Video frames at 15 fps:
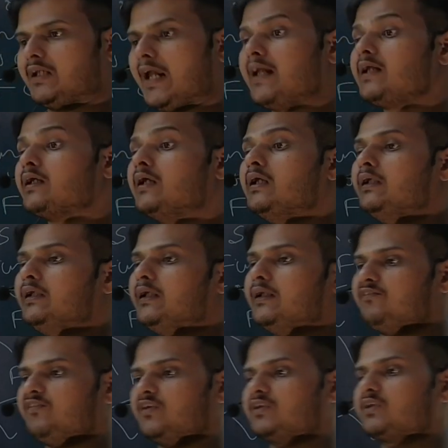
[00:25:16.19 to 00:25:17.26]
Like in the
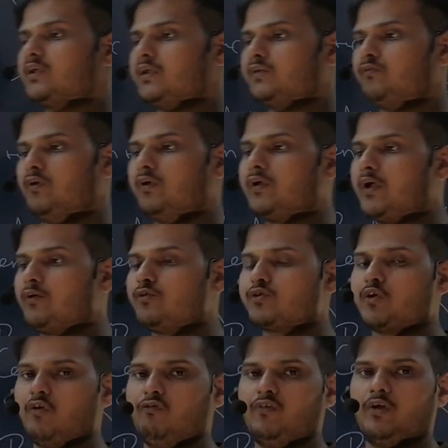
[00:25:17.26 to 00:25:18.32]
first class, we'll try to
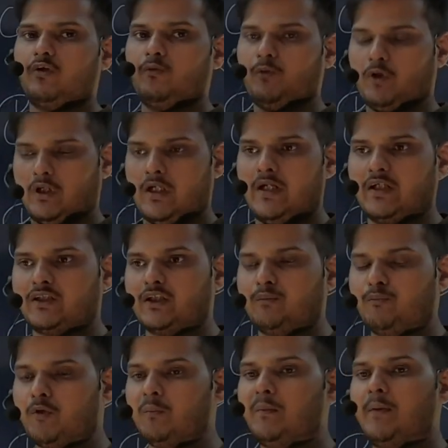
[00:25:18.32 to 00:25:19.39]
solve the conduction
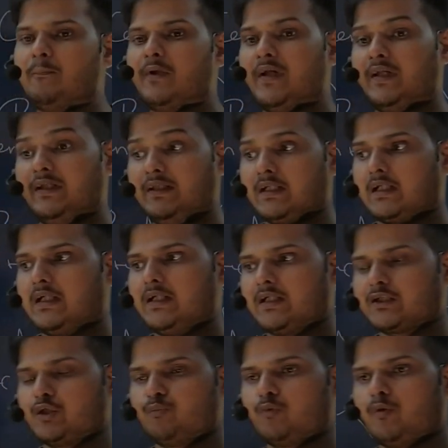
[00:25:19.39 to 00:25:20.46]
problem, then in the
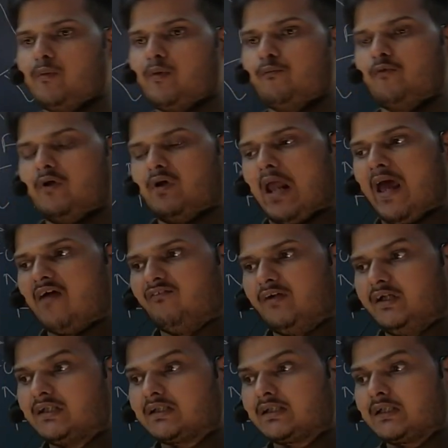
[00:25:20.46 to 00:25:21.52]
conduction problem we'll have
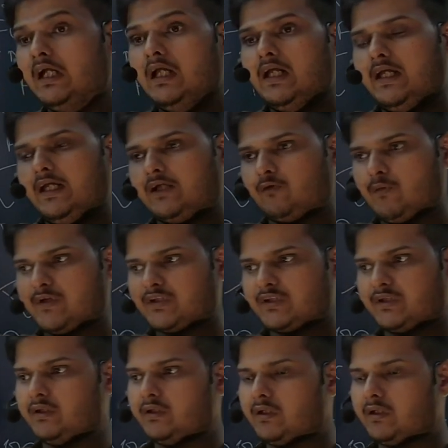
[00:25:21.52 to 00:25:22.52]
its equation.